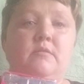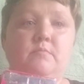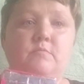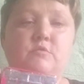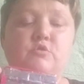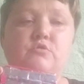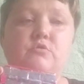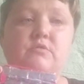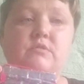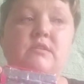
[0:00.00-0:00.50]

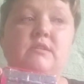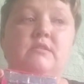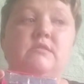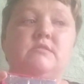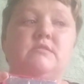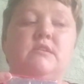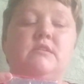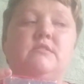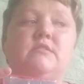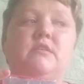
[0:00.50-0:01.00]
two things
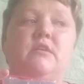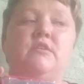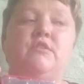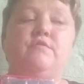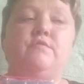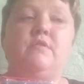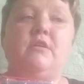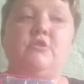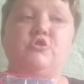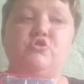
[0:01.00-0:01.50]
that kind
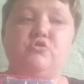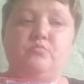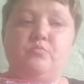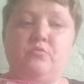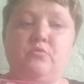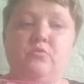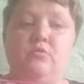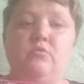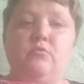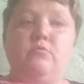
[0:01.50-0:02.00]
of nudge your
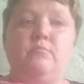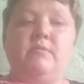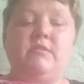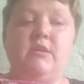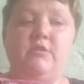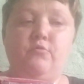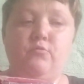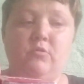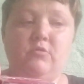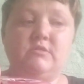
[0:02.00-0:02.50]
ball, or when
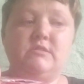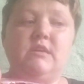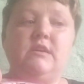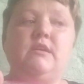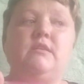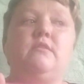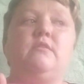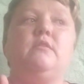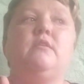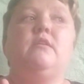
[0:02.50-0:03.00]
it rolls
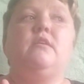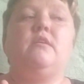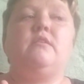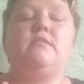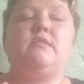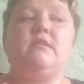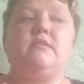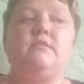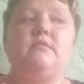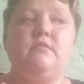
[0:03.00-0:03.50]
in,
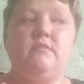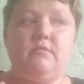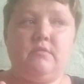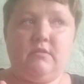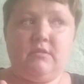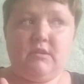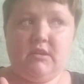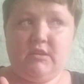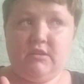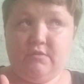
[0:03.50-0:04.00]
that
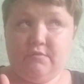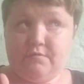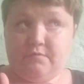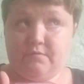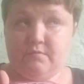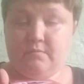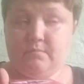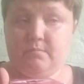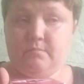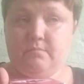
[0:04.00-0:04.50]
kind of
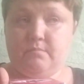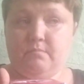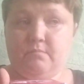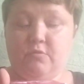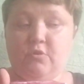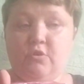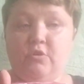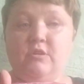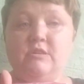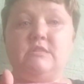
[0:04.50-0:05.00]

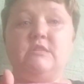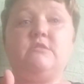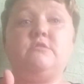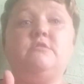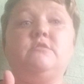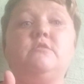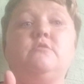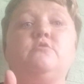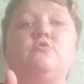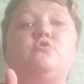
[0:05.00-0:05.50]
herds
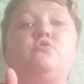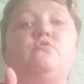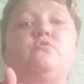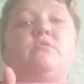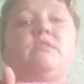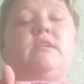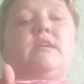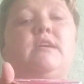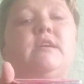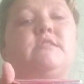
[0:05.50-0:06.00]
it to
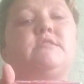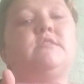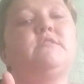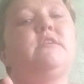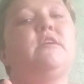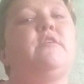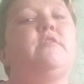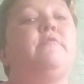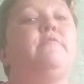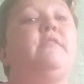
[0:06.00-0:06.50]
the exit.
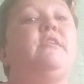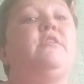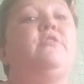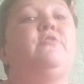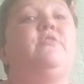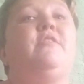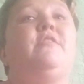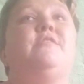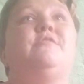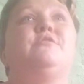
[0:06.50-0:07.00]
I don't really know
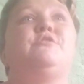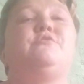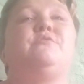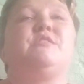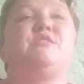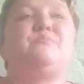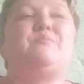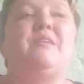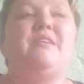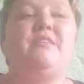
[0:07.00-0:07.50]
how else to
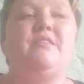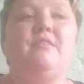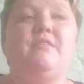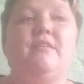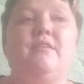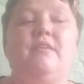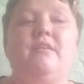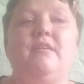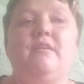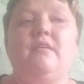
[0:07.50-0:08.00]
explain.
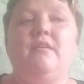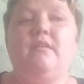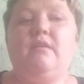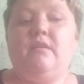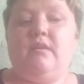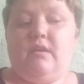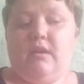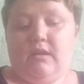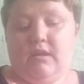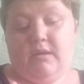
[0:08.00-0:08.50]

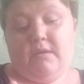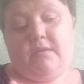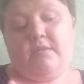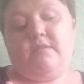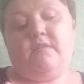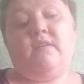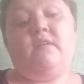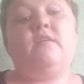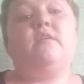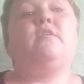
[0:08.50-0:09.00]
And
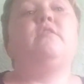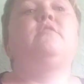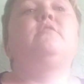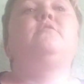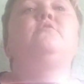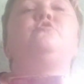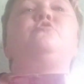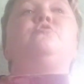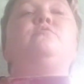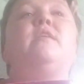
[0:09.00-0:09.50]

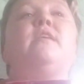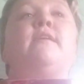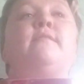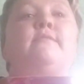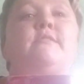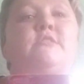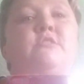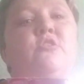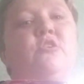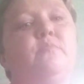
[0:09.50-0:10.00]
to have a
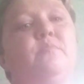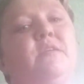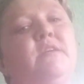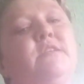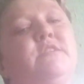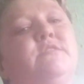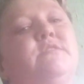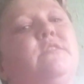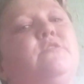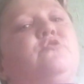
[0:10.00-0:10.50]
slope. That
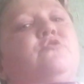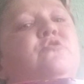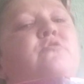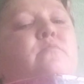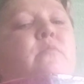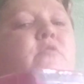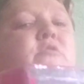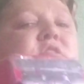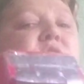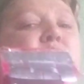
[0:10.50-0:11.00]
is the two most